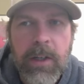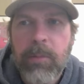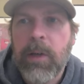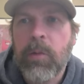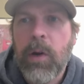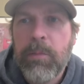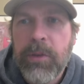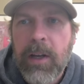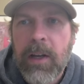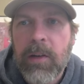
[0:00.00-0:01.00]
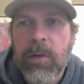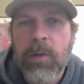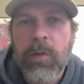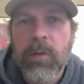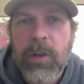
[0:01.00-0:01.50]
It could be website,
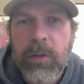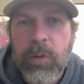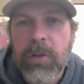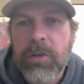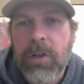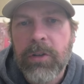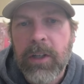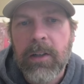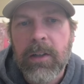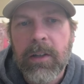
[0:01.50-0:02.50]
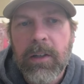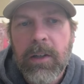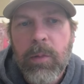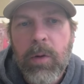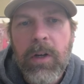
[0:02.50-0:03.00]
resource altogether.
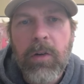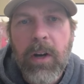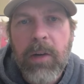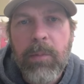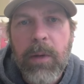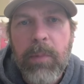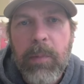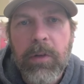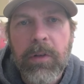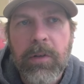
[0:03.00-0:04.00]
What do you recommend people